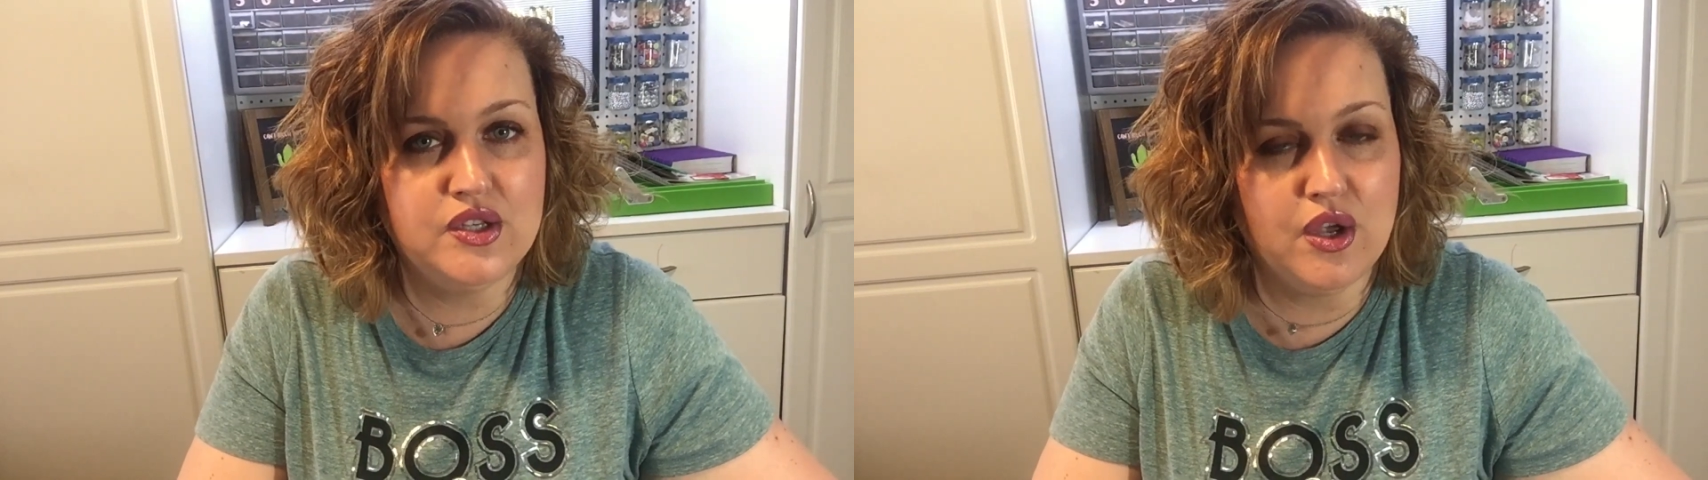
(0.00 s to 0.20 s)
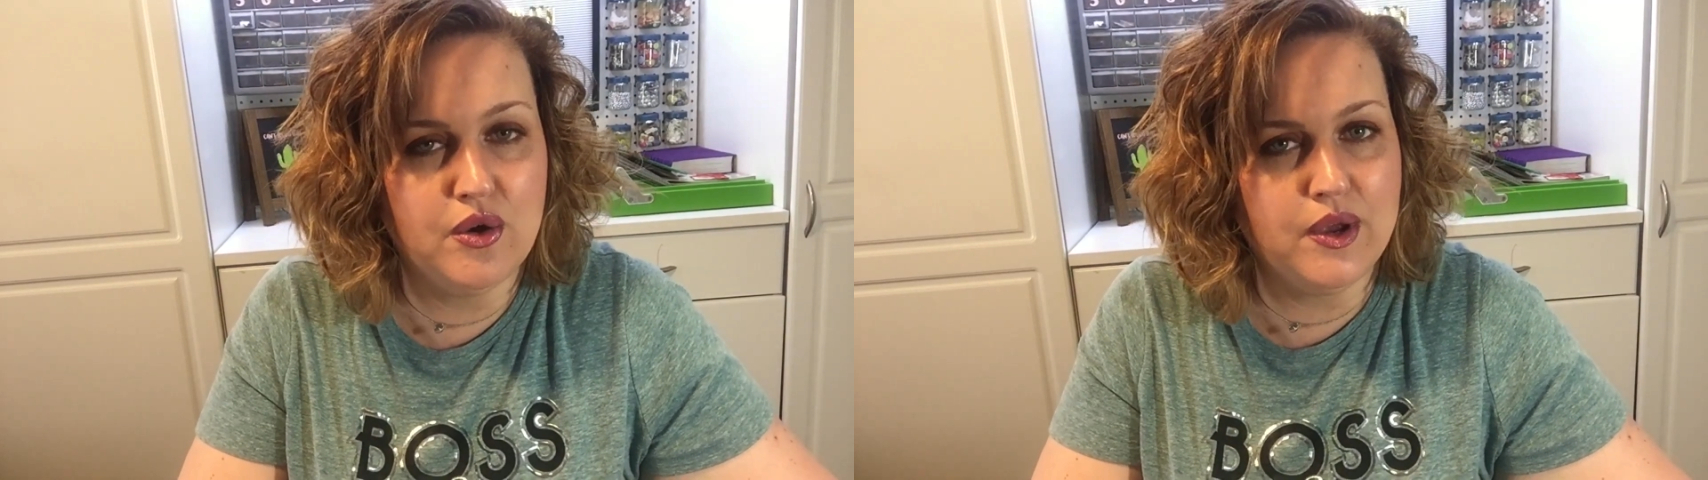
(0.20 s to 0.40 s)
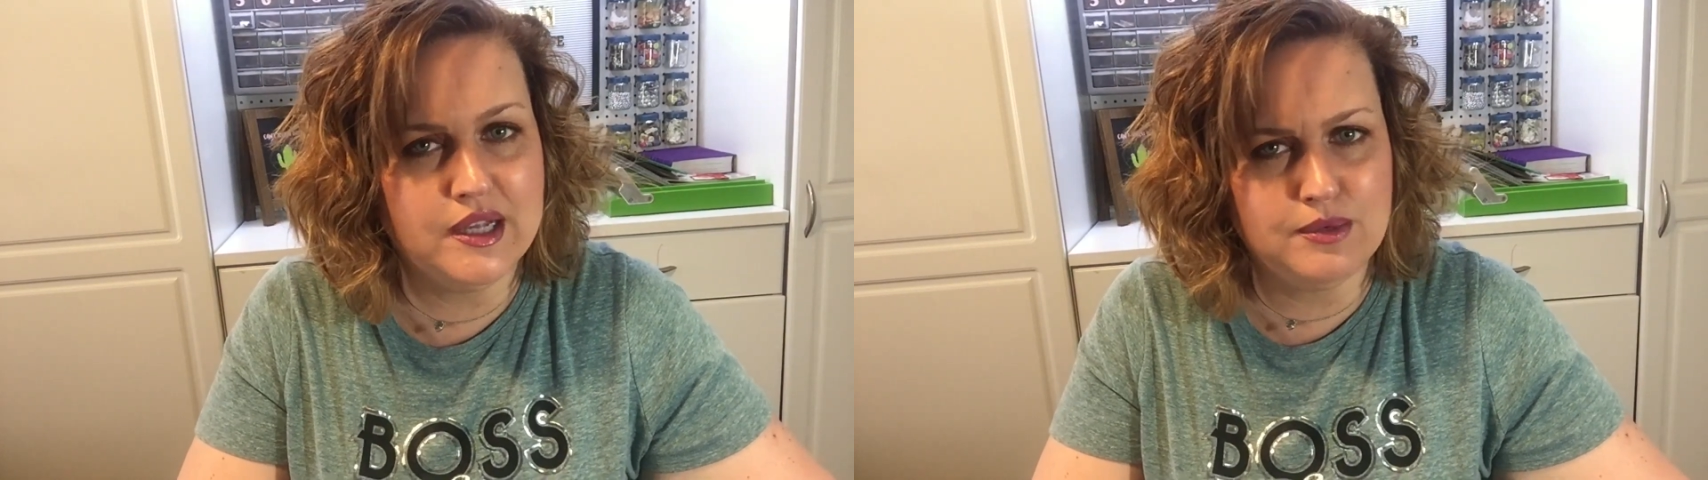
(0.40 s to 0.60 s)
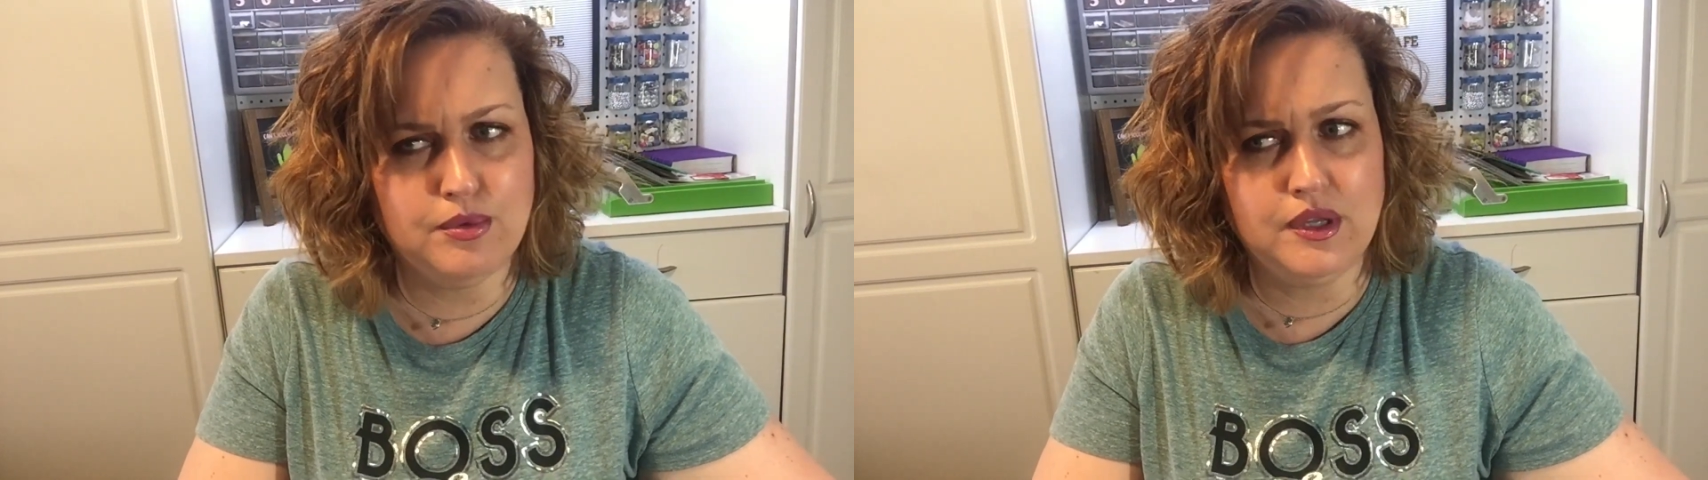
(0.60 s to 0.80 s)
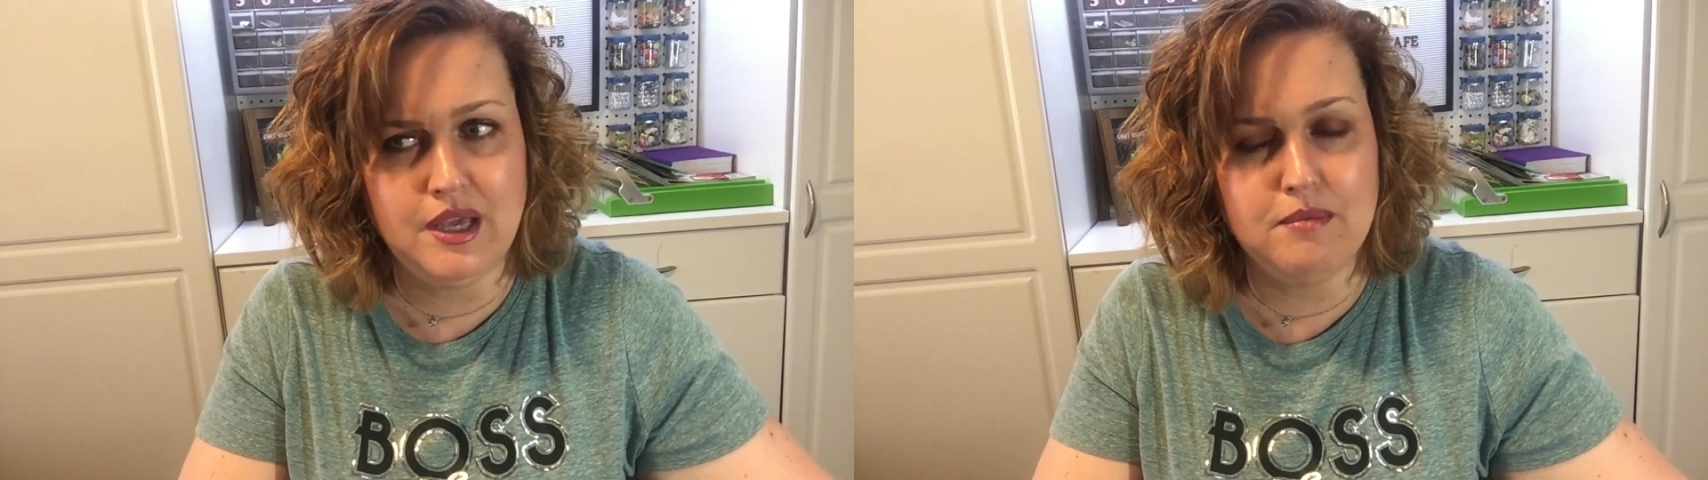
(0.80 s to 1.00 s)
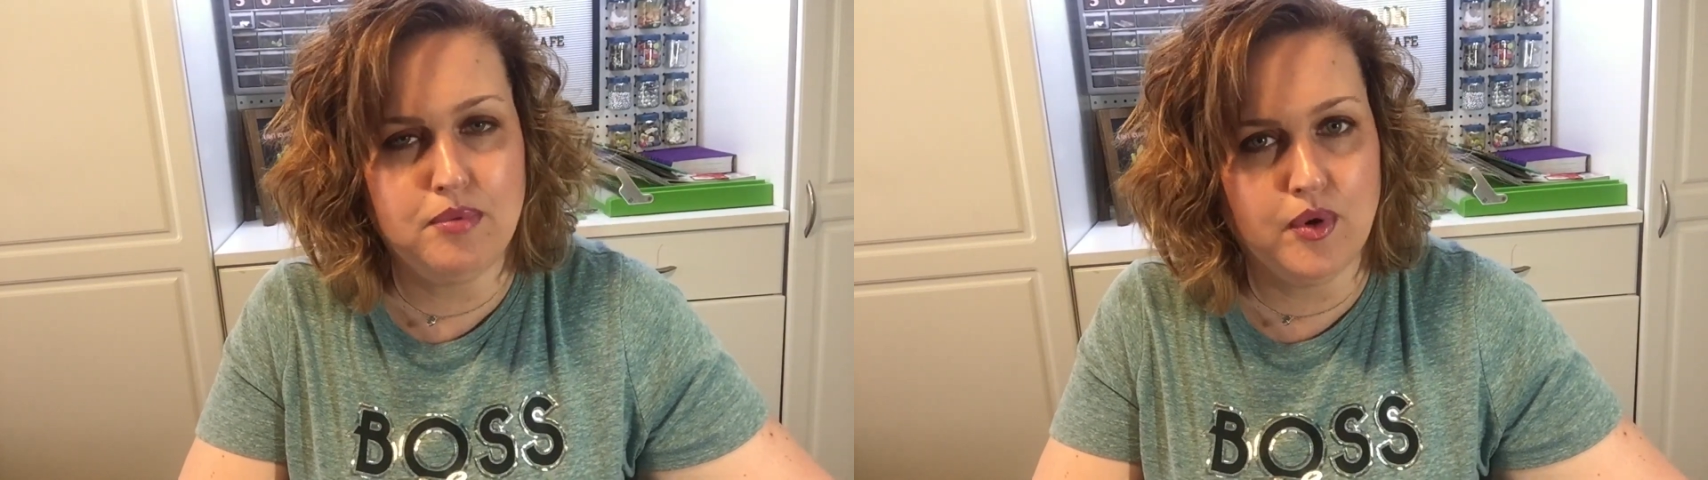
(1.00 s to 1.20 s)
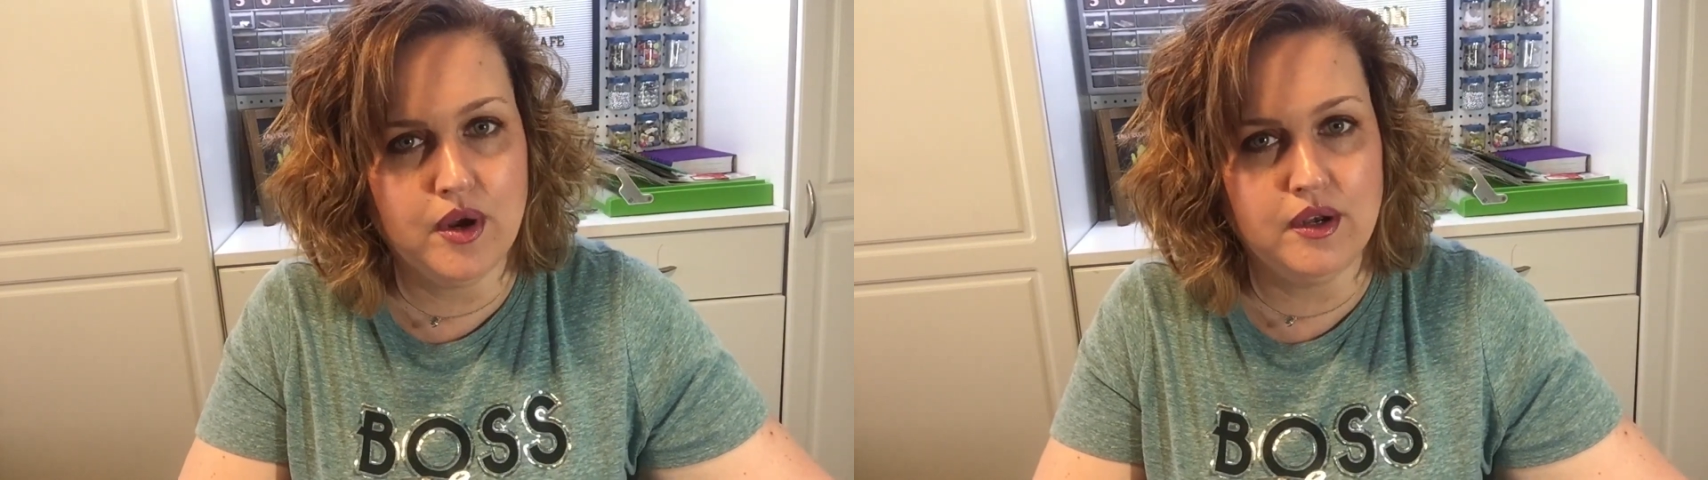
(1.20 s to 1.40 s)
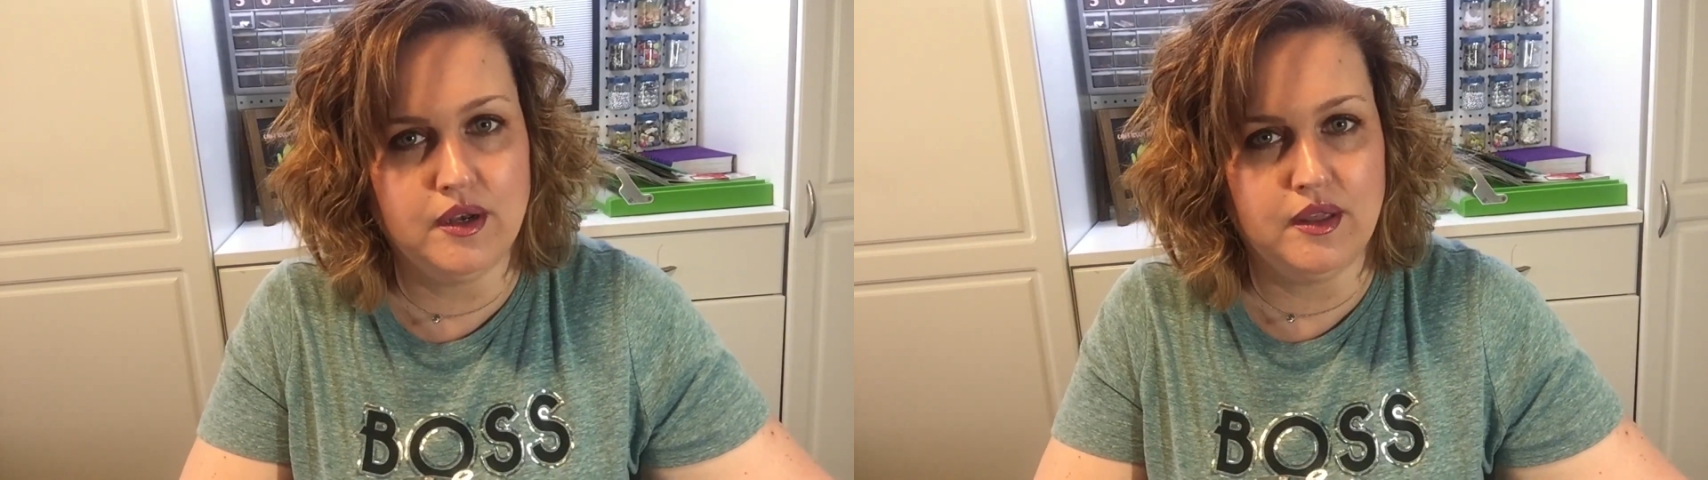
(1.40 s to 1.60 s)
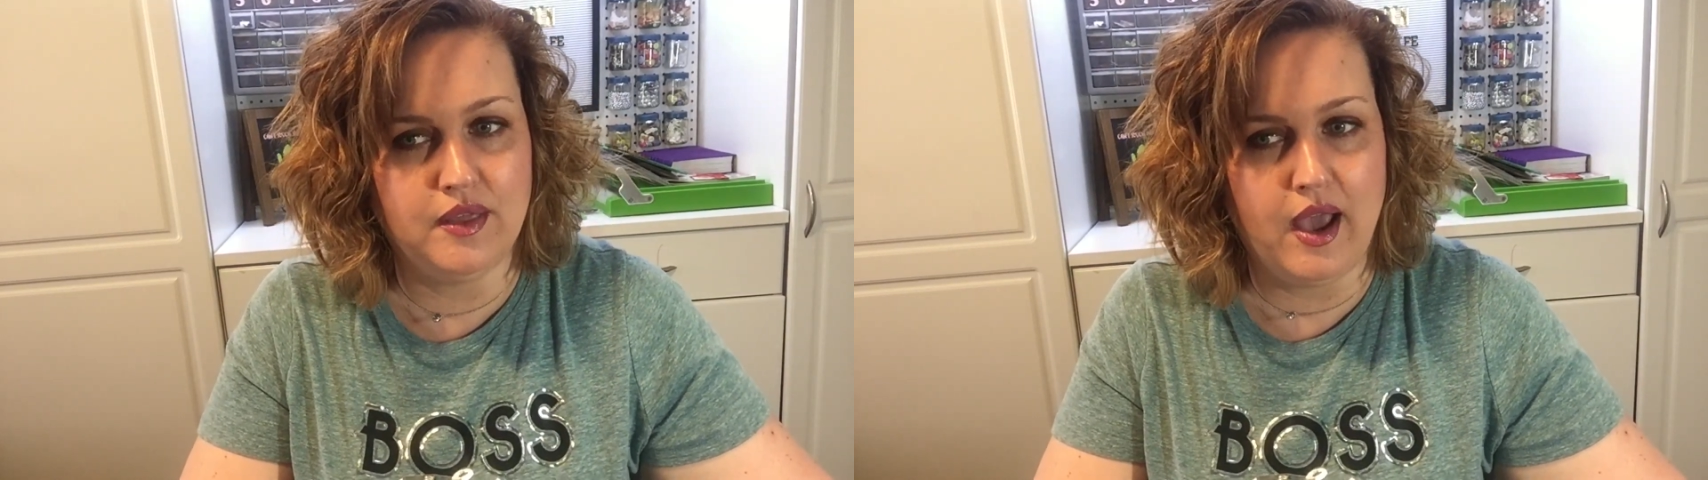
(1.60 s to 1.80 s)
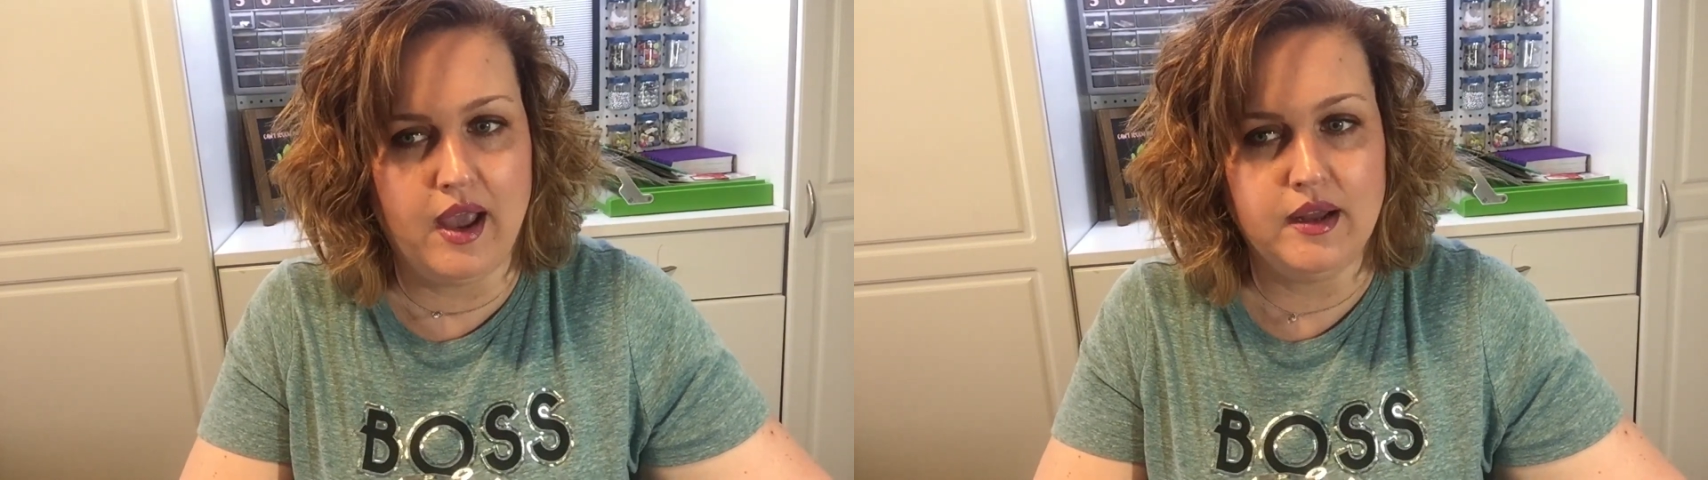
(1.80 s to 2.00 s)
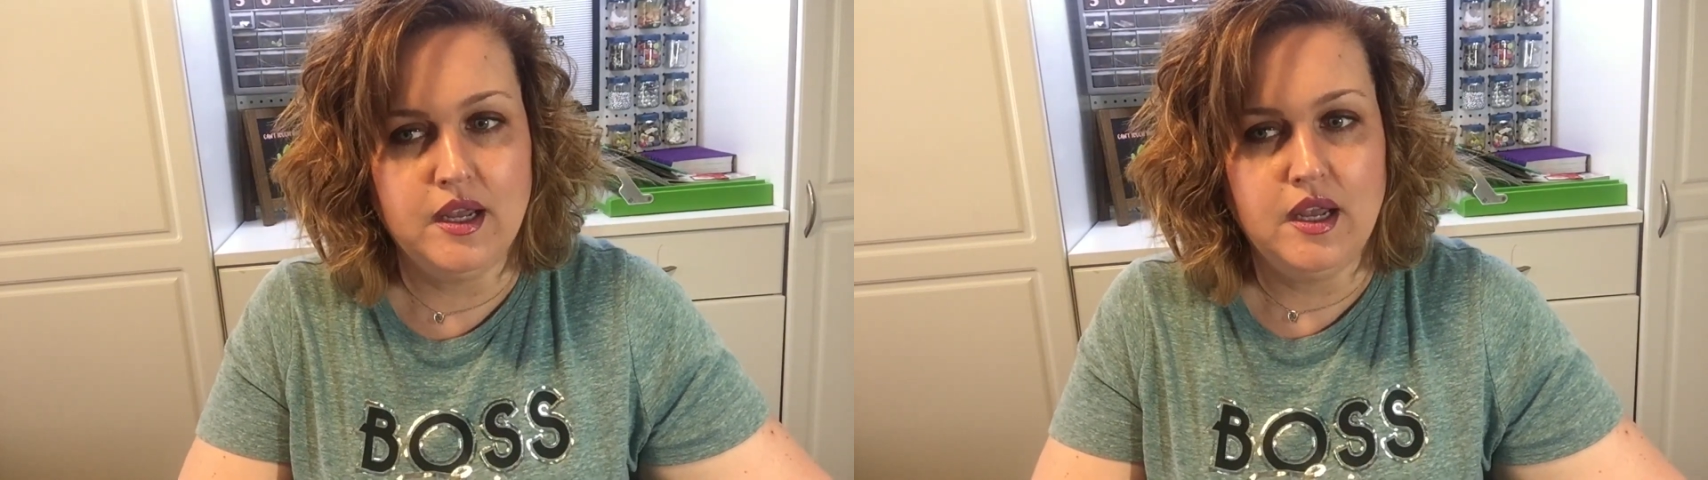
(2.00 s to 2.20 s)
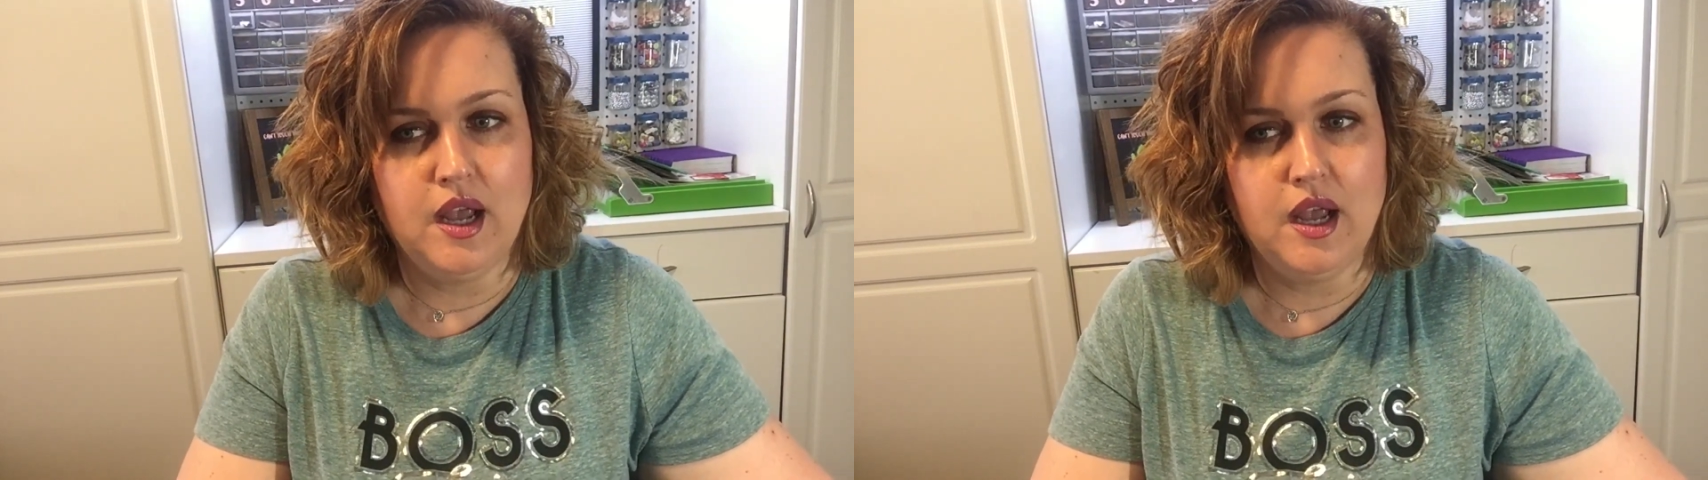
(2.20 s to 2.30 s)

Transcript: So it's really important that